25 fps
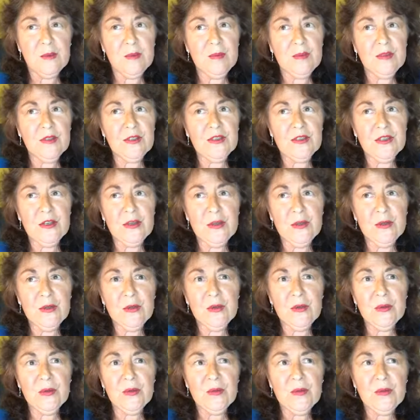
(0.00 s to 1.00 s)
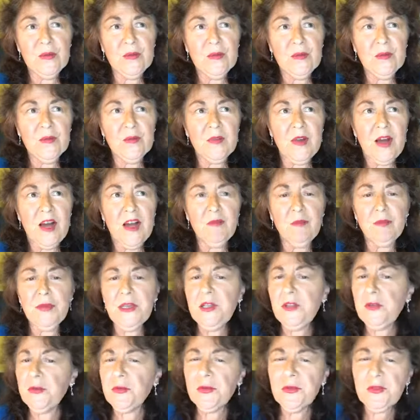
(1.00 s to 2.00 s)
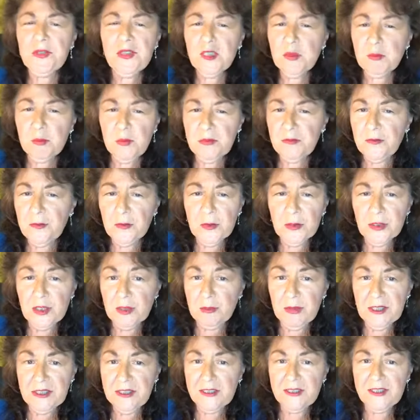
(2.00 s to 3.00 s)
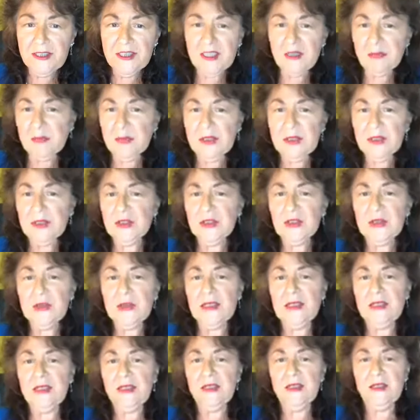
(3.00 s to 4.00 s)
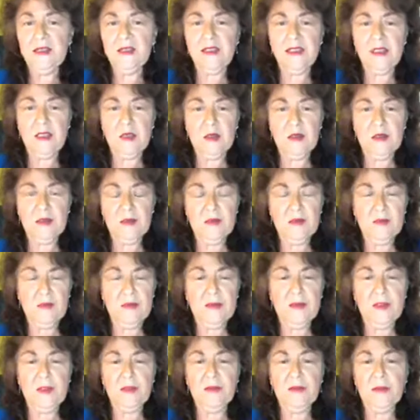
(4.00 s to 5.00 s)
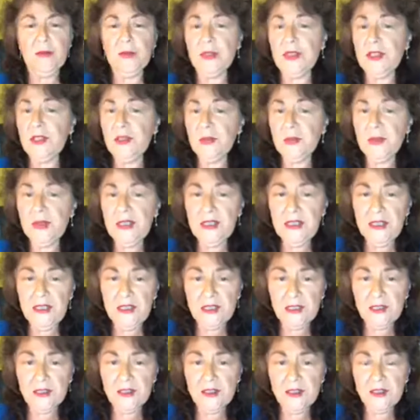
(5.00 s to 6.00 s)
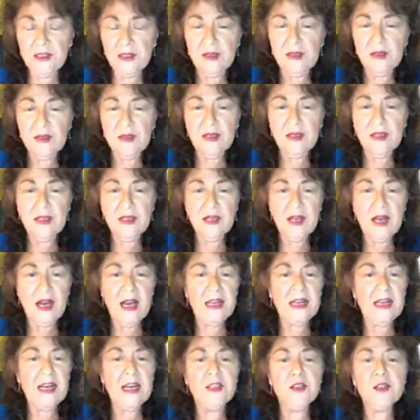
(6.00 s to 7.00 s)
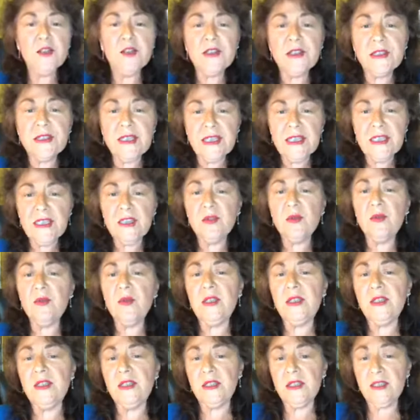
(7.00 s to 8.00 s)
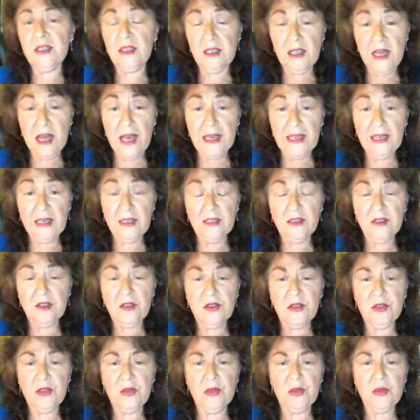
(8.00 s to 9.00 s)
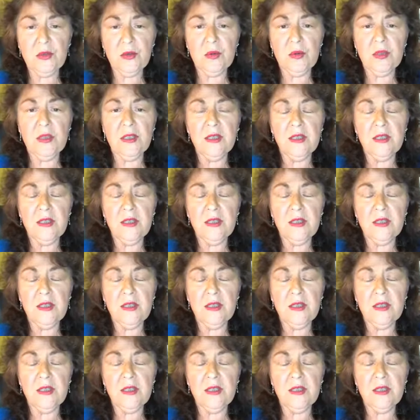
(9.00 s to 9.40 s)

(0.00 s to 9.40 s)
So I've been through this before because I've been doing this for 43 years. I understand what it's like to